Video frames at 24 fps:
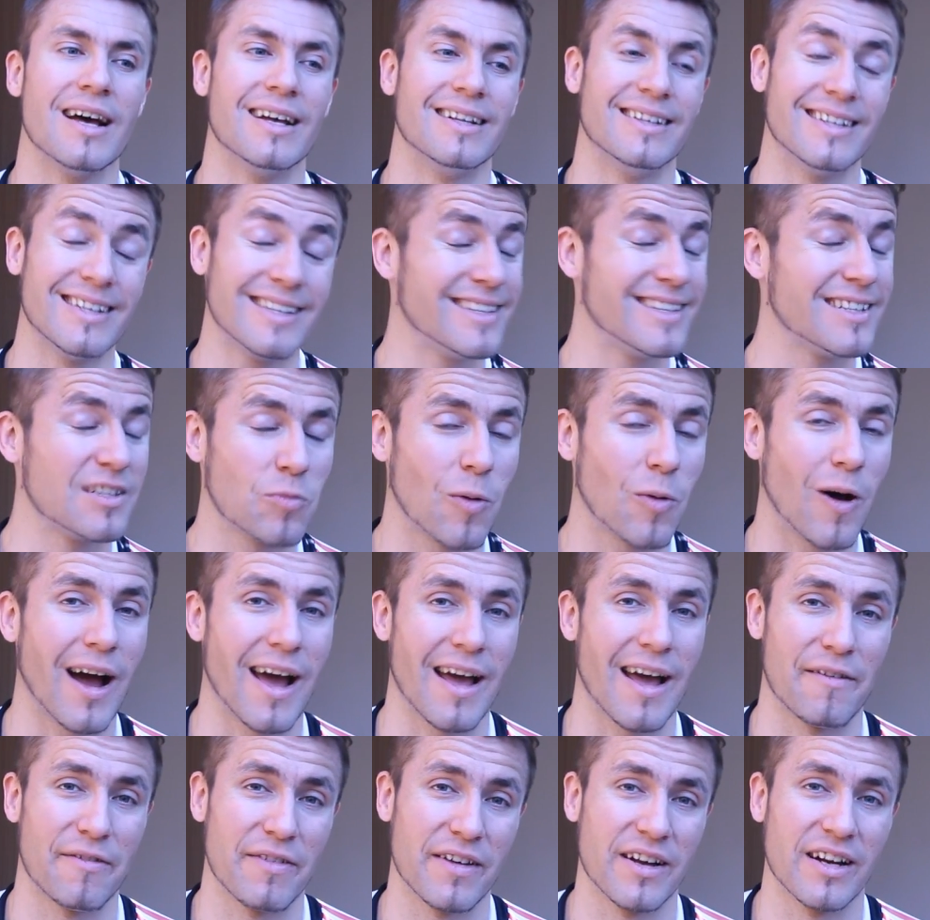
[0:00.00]
This is
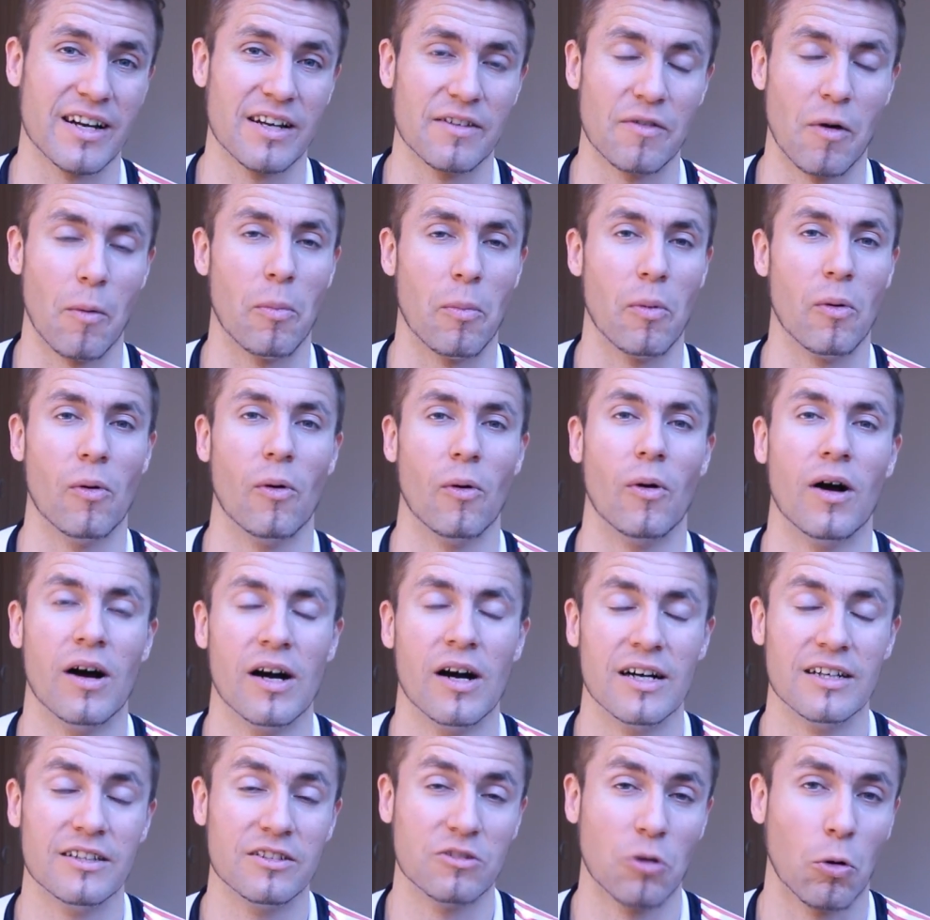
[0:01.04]
why I think Liverpool
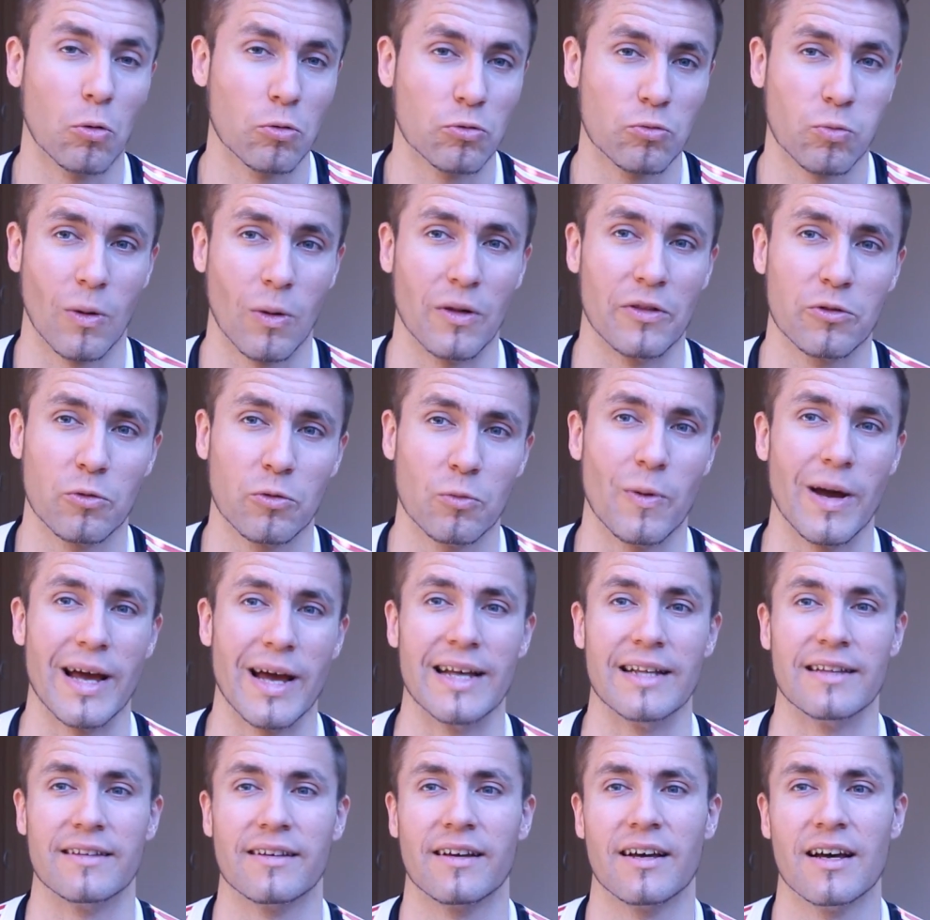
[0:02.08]
don't want to
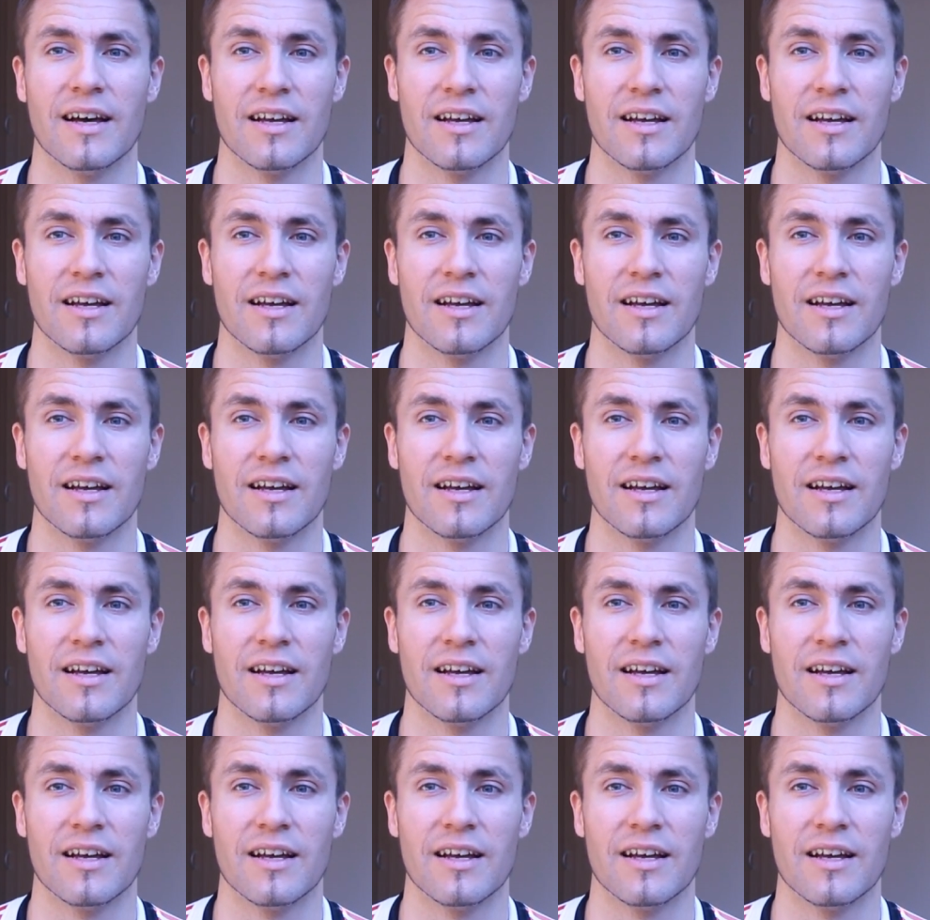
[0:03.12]
wait.